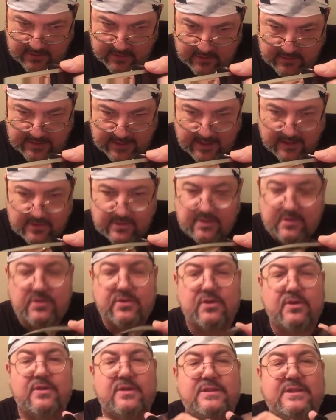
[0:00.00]

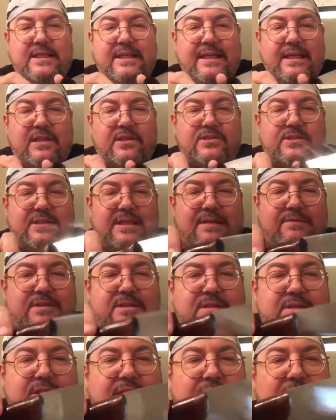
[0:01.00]
2013,
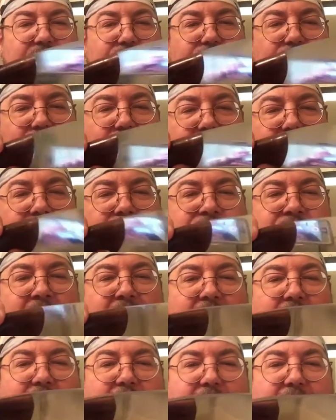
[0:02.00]
Stephen Tedford.
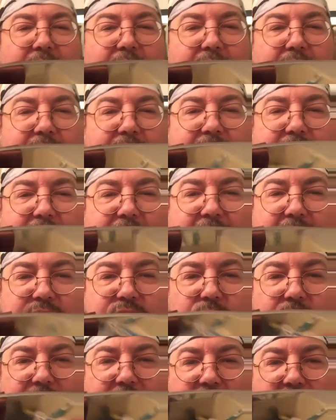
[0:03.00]
He actually